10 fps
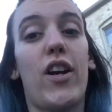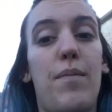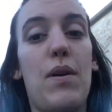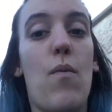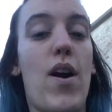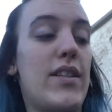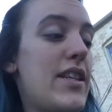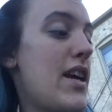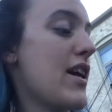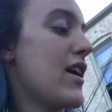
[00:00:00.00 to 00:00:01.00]
going to be
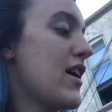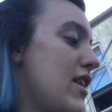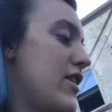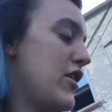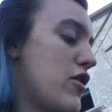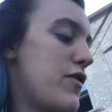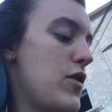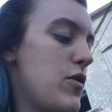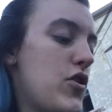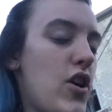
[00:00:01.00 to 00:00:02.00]
wanting in the near
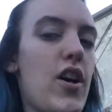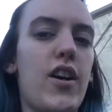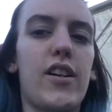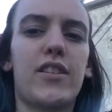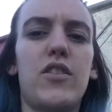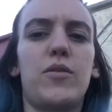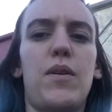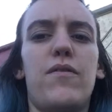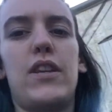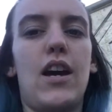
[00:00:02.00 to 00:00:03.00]
future. Excuse
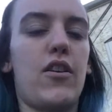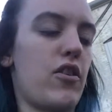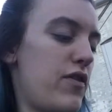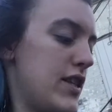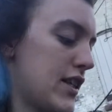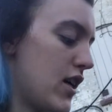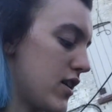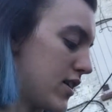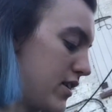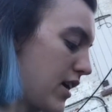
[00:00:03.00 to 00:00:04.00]
my videography
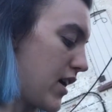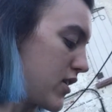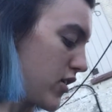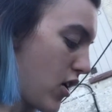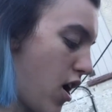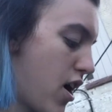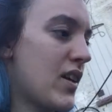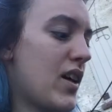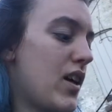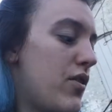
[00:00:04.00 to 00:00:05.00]
skills as I get into the car.
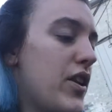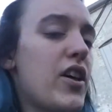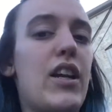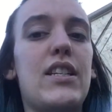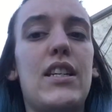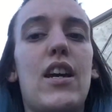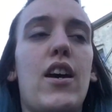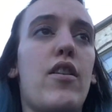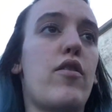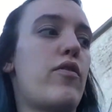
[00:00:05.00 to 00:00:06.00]
Got a really good idea
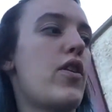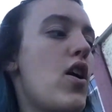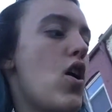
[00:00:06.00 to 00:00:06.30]
of